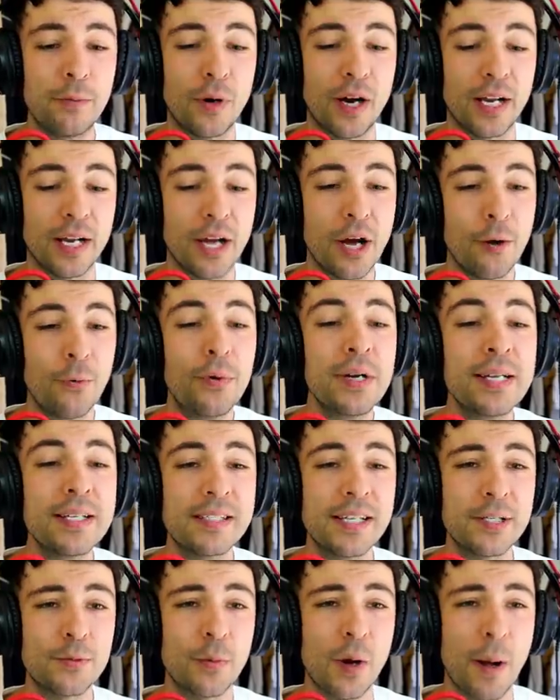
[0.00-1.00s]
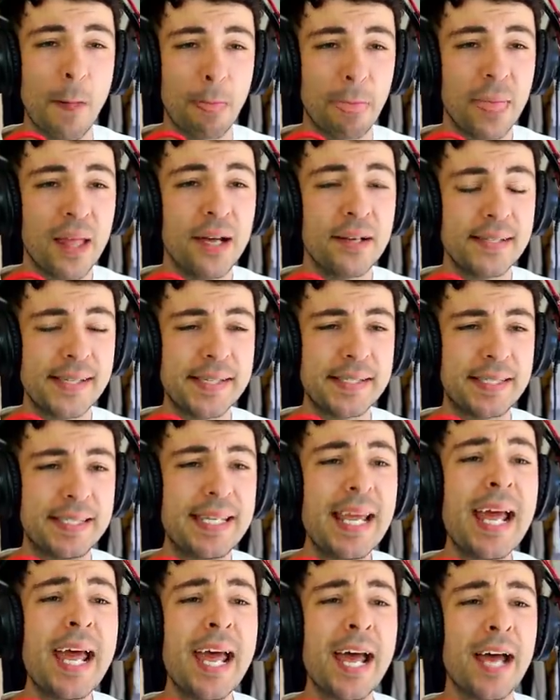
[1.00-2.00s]
one. What is this one? It says,
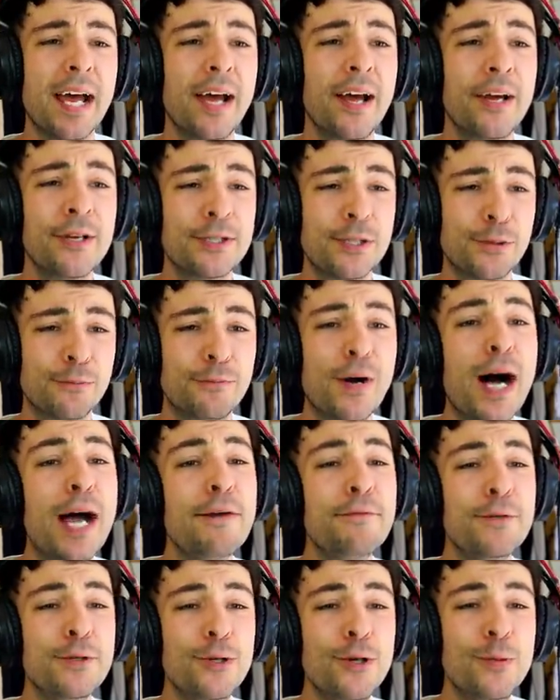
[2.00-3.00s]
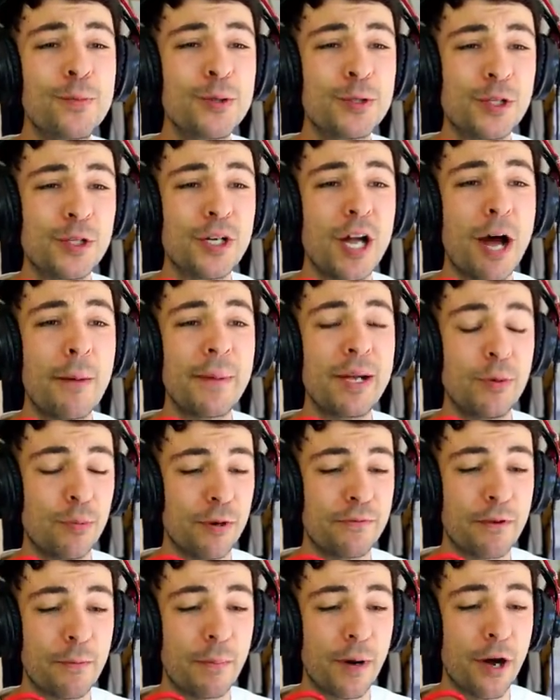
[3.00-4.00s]
Dare. Survive a normal tsunami
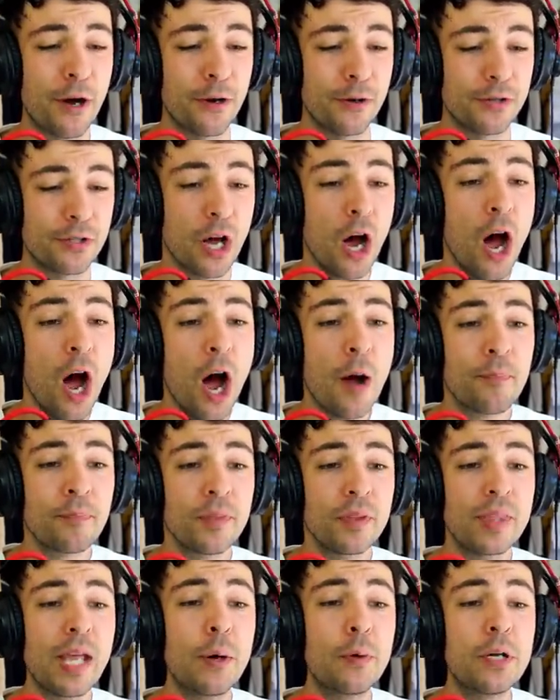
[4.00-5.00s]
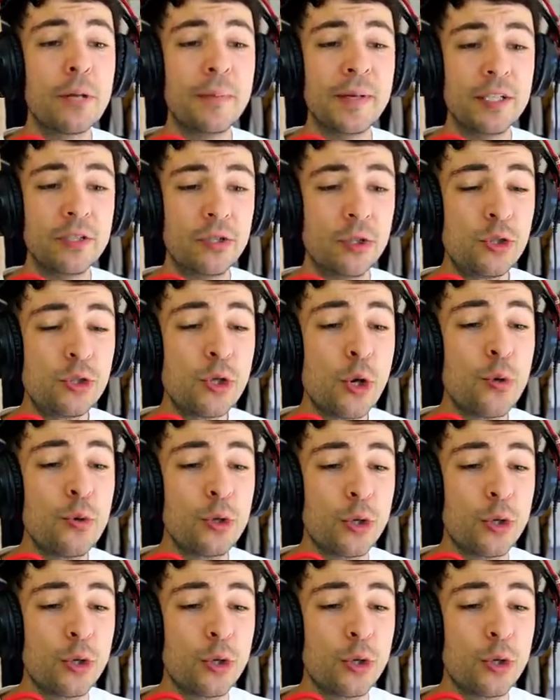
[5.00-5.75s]
with a boat. That would have been so